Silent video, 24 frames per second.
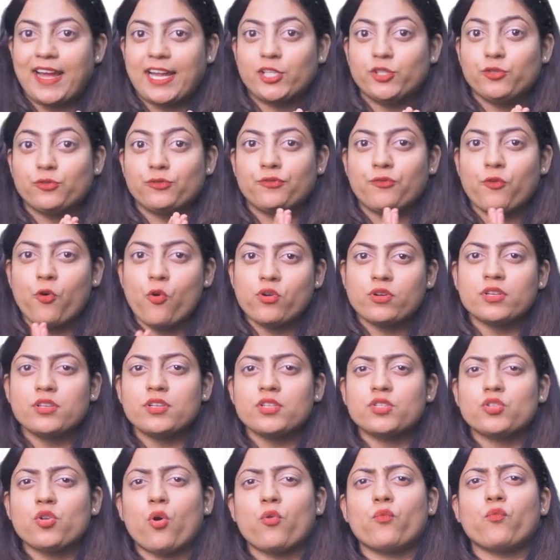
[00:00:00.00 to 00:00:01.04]
while you
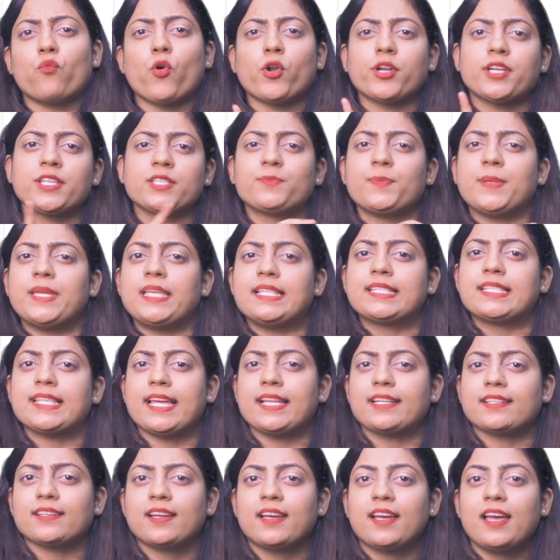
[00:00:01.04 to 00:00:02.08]
focus on what is being
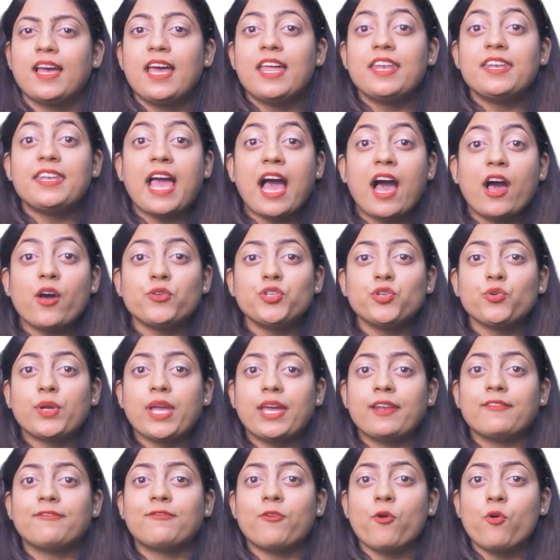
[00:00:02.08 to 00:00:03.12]
said. Now you
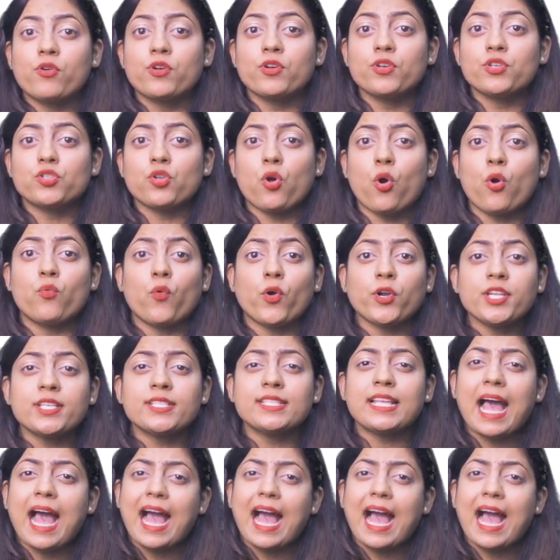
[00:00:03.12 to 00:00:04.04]
can focus on what is